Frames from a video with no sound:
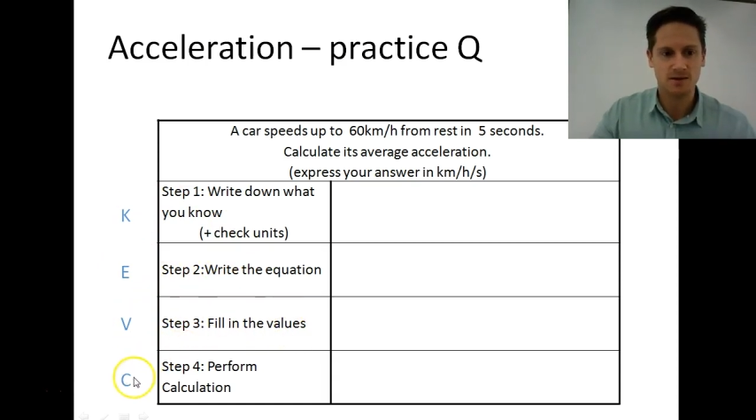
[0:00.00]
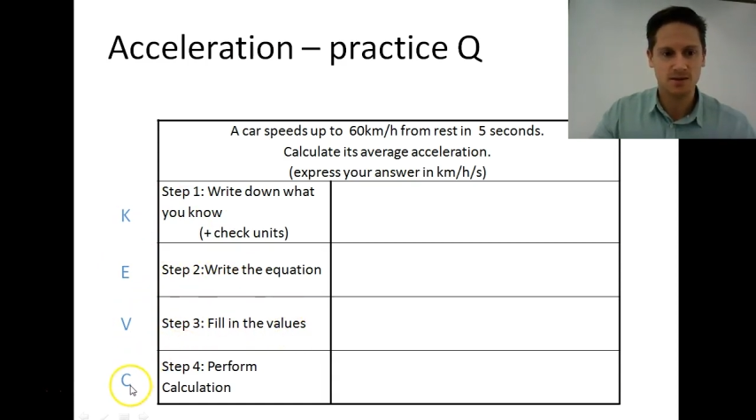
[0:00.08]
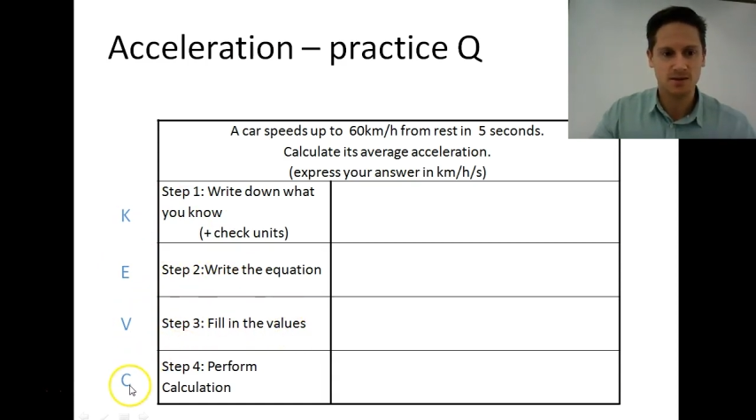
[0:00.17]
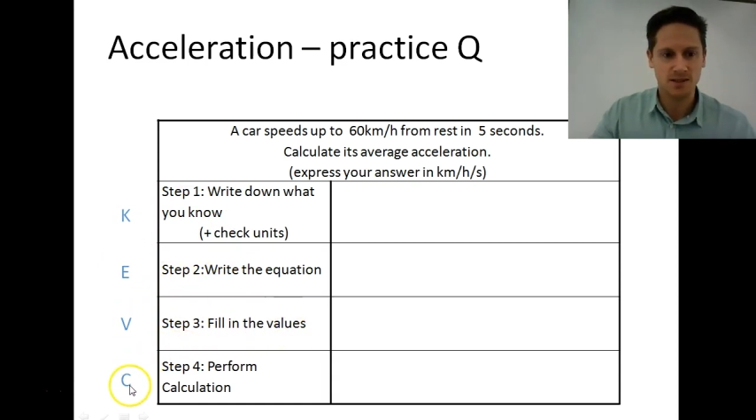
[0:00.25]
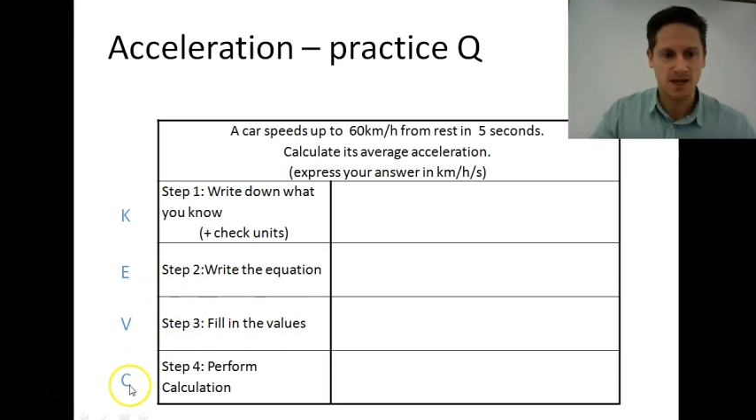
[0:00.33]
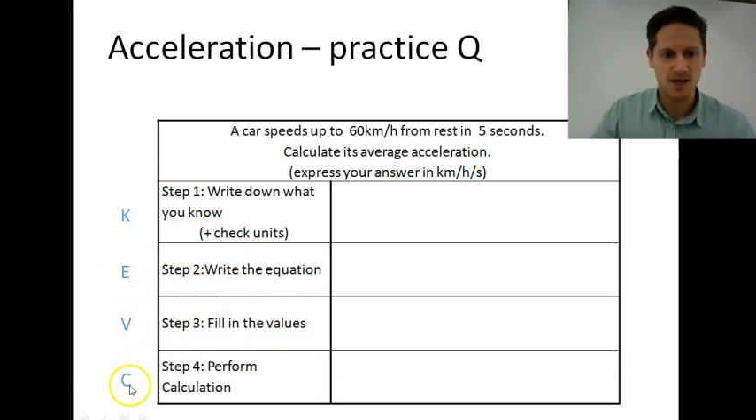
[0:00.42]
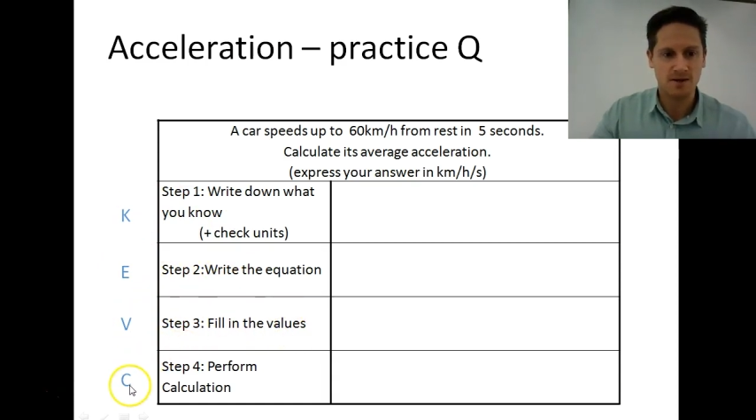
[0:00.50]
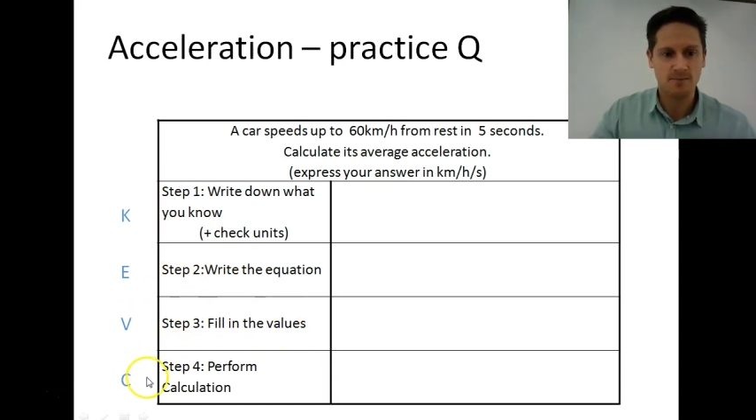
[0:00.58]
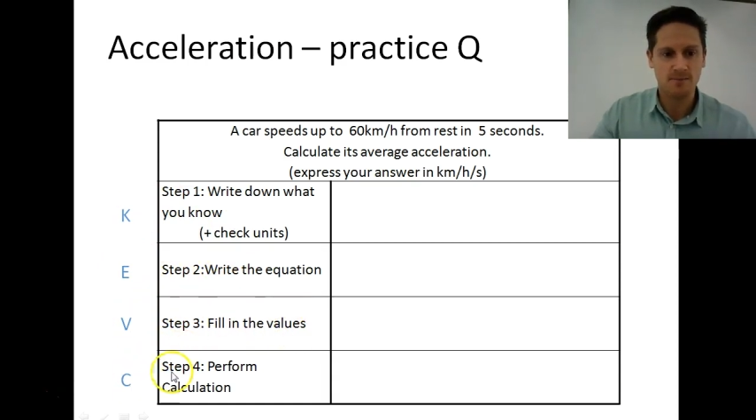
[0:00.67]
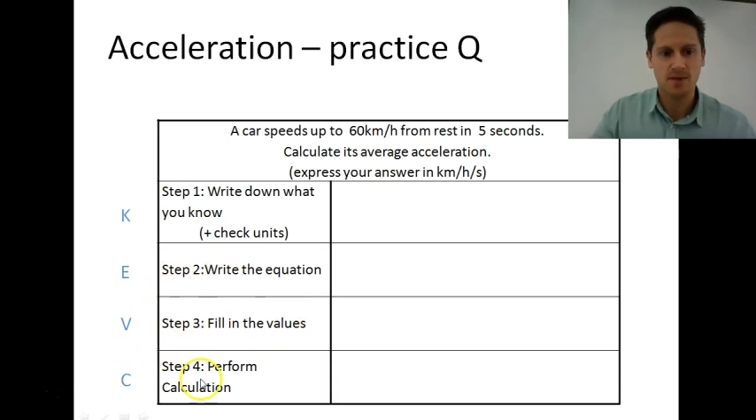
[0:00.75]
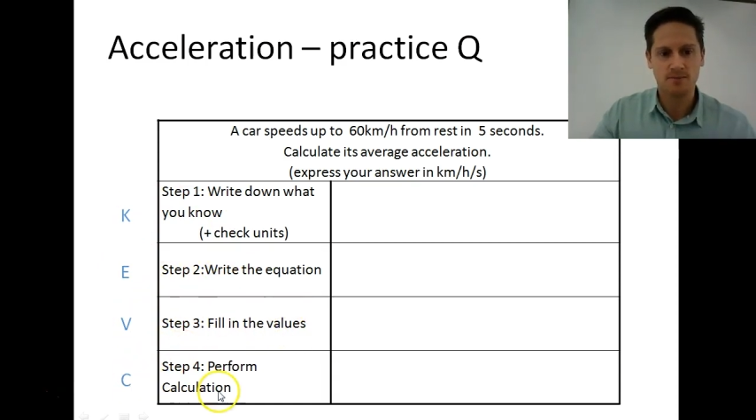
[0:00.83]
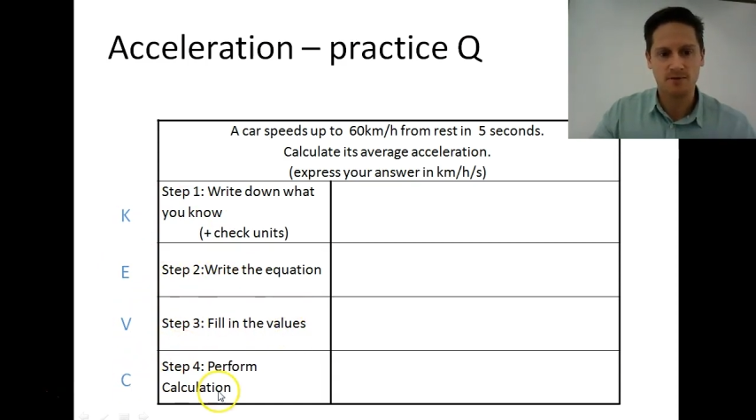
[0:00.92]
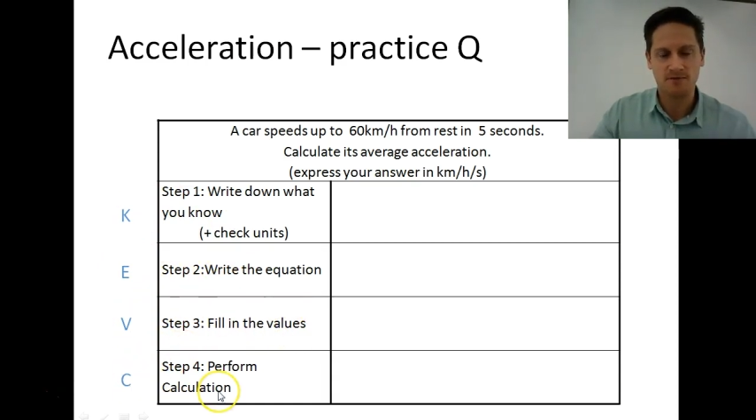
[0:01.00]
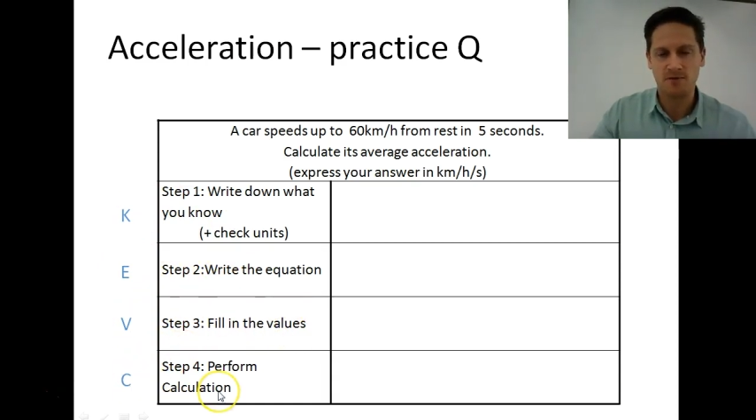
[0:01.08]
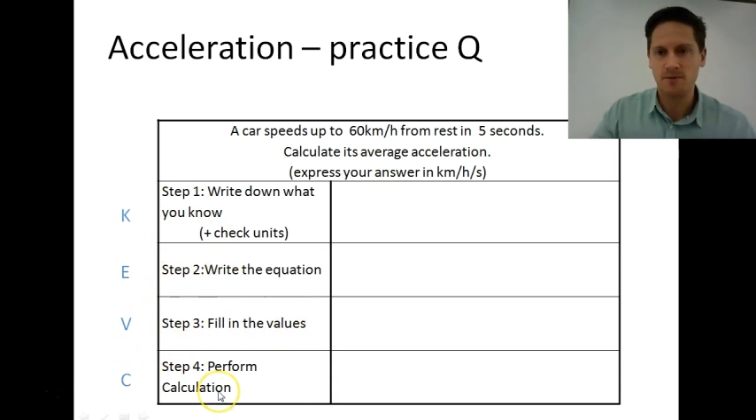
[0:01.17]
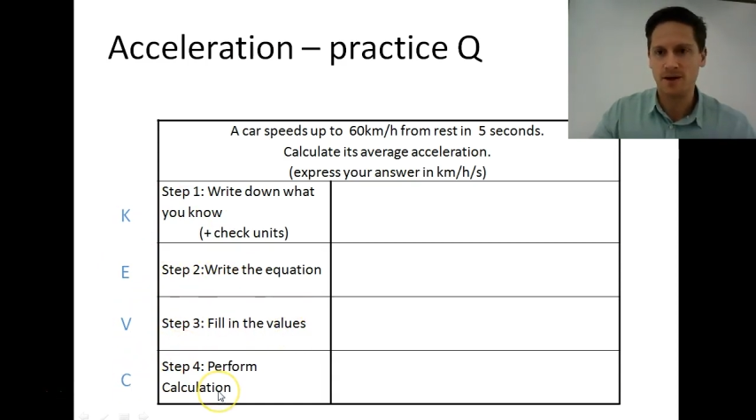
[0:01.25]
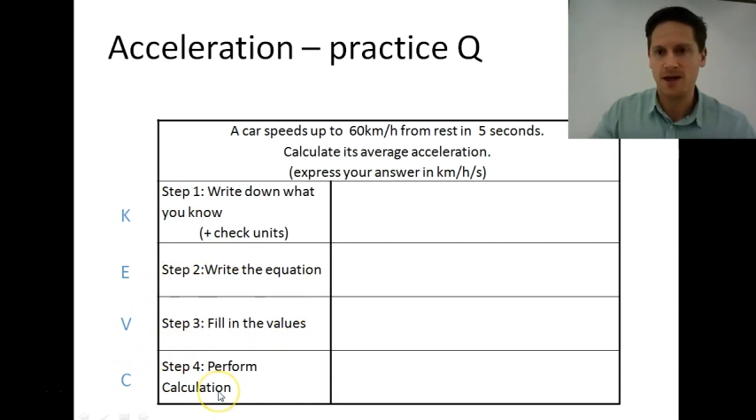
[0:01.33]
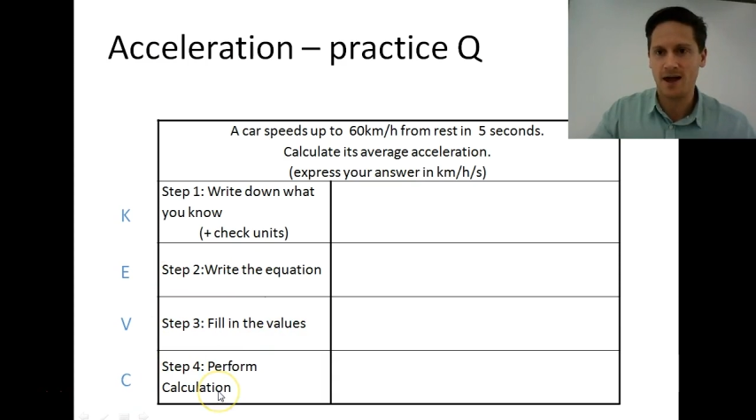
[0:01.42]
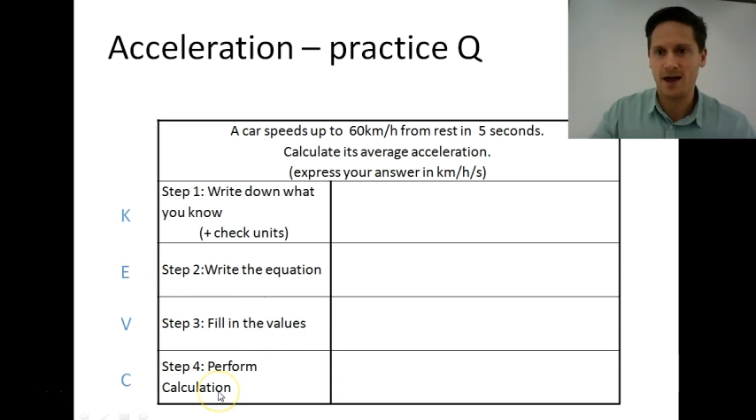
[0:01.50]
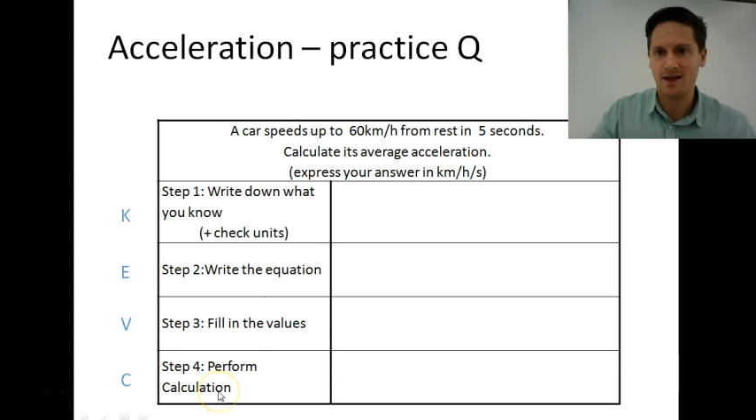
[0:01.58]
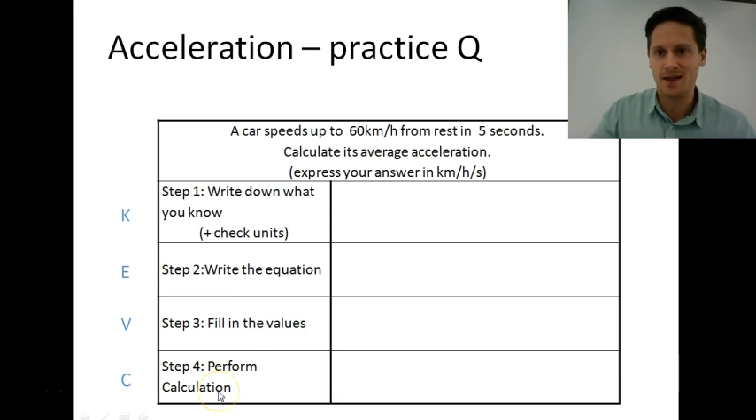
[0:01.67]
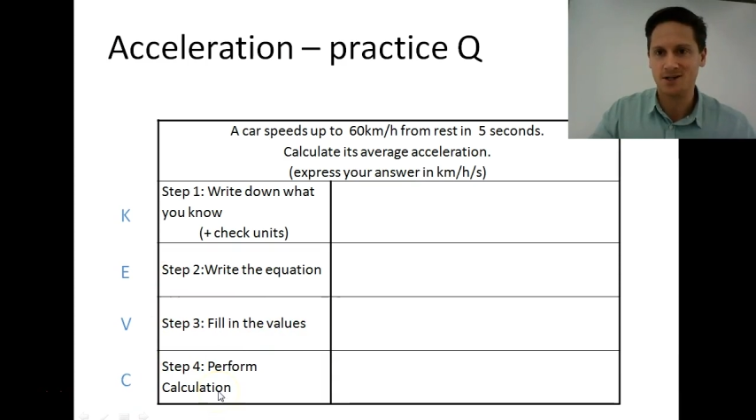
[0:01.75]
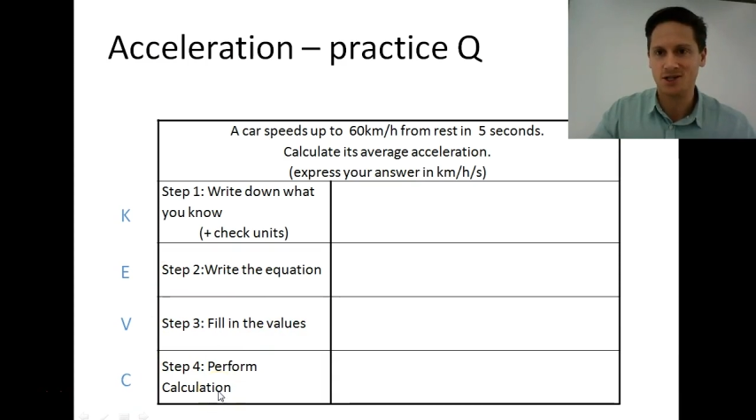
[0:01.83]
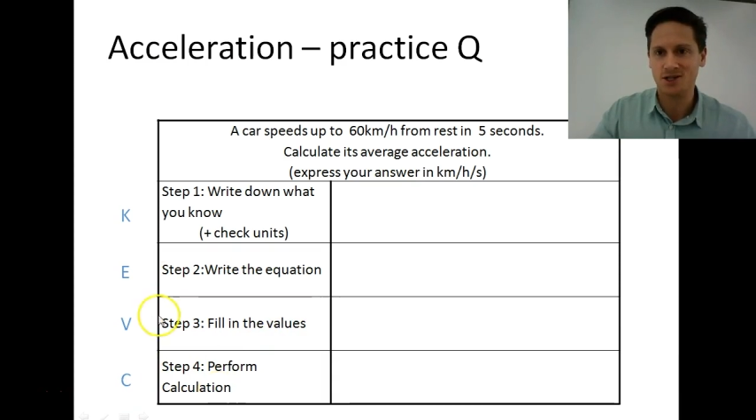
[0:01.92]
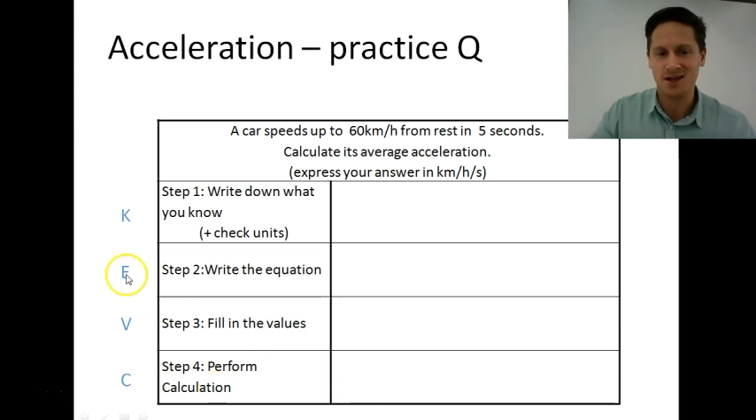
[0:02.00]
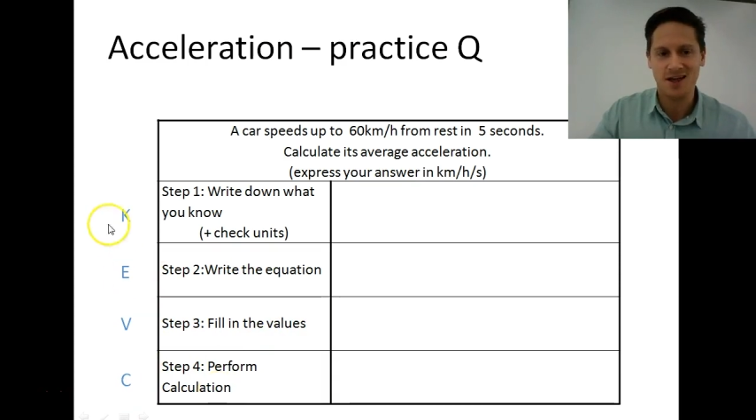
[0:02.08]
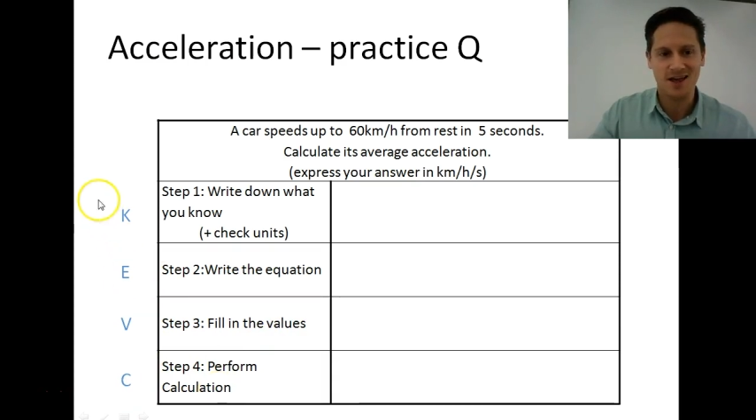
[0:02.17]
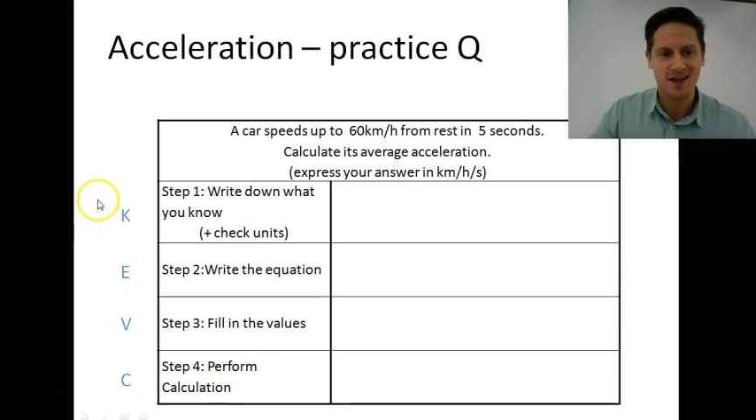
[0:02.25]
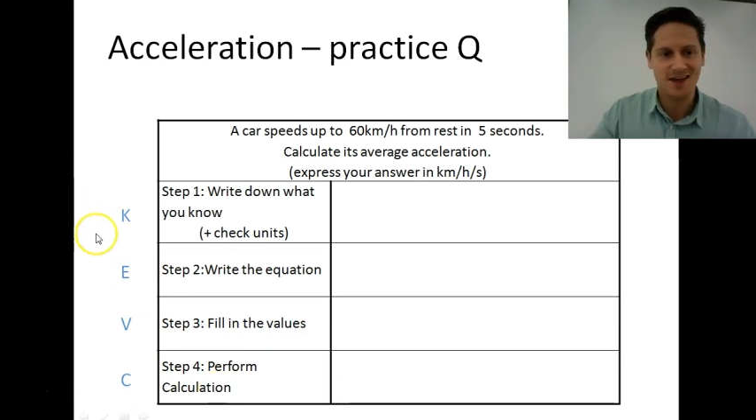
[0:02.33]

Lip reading: C, perform the calculation.